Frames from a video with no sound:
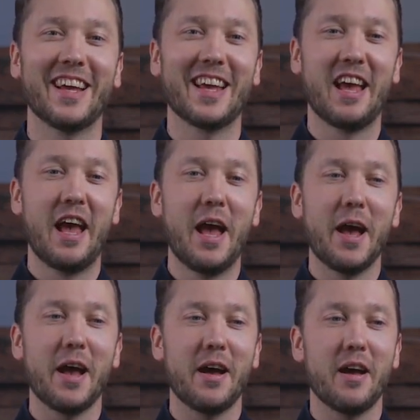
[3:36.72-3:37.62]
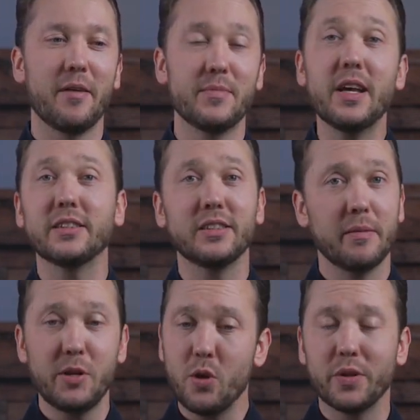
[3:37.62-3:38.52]
yeah, just let
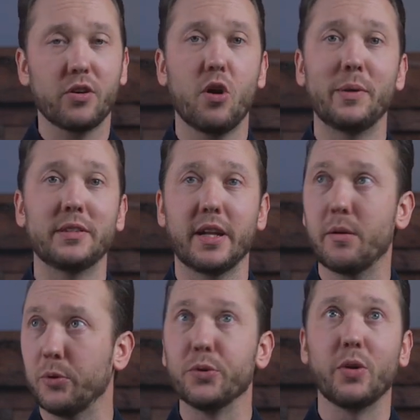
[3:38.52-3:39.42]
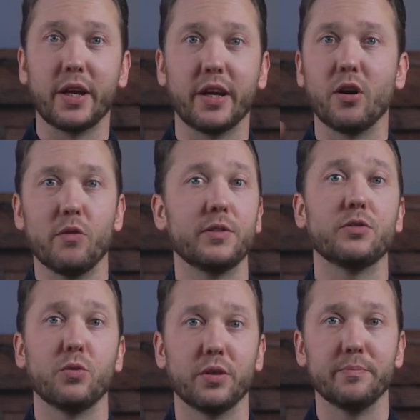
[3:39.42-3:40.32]
me know in the comments and I will do like an office
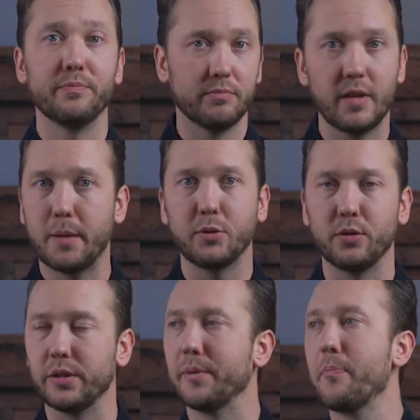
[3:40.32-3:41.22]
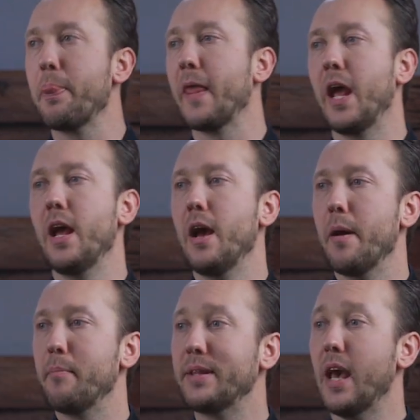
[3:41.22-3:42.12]
tour, absolutely.
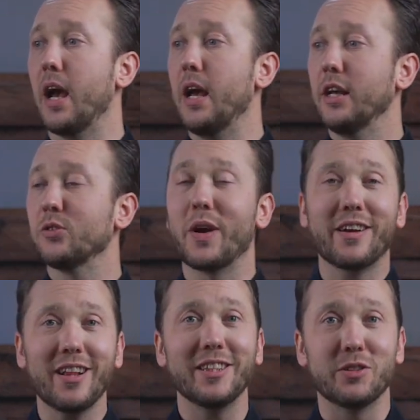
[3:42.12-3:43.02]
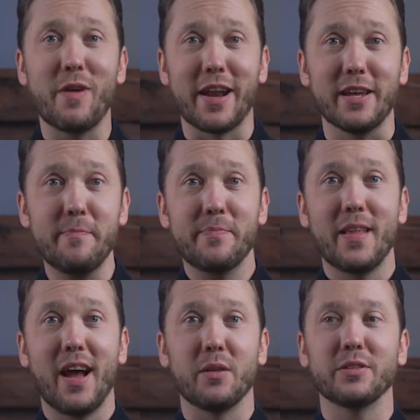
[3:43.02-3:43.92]
But yeah, so I got this ready
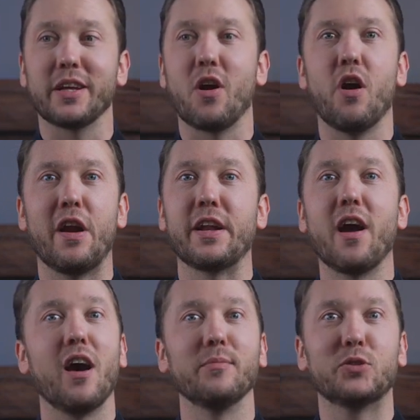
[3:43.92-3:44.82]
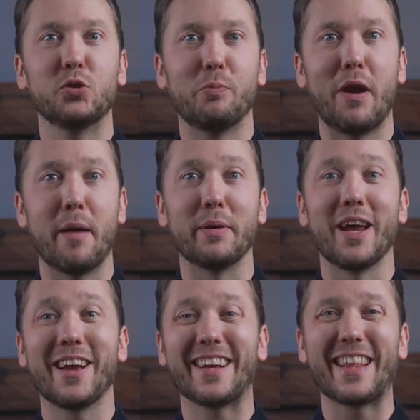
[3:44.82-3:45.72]
and I was like, all right, I'm super happy.
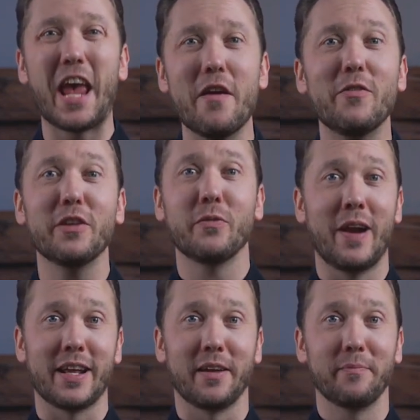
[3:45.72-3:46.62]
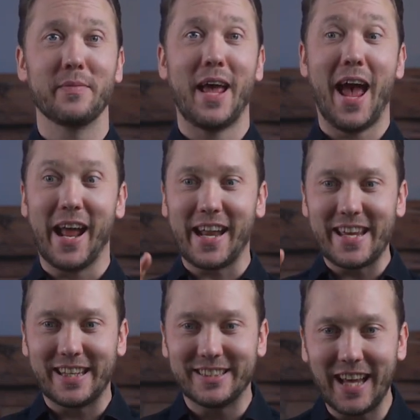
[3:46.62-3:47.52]
I got everything ready. And
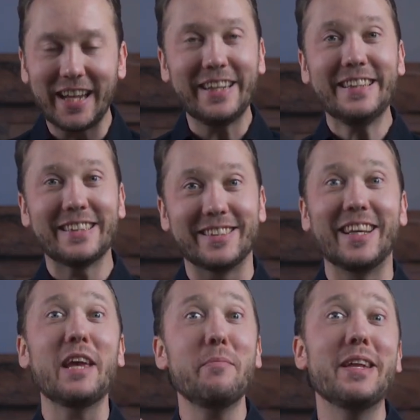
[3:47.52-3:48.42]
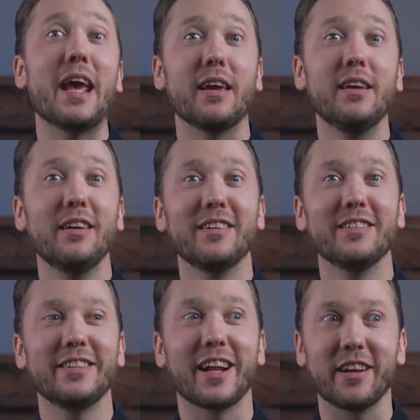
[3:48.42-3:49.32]
exactly the same day
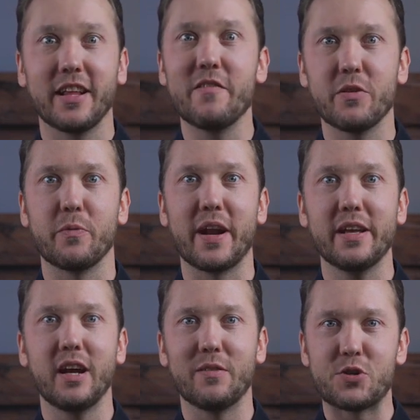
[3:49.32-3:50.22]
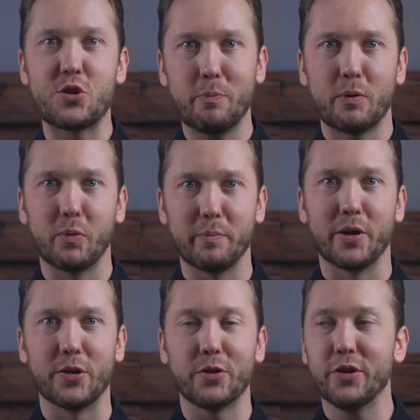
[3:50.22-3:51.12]
that I got everything ready, I was shopping with
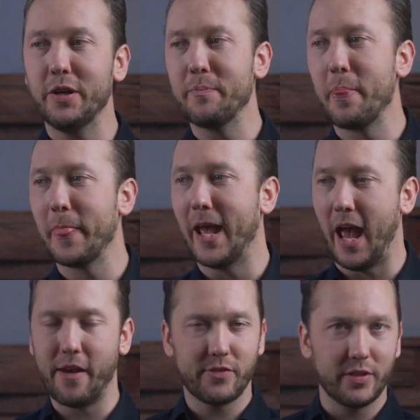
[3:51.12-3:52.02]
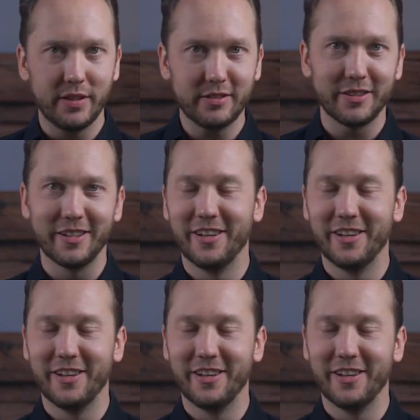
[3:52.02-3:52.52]
my daughter after this.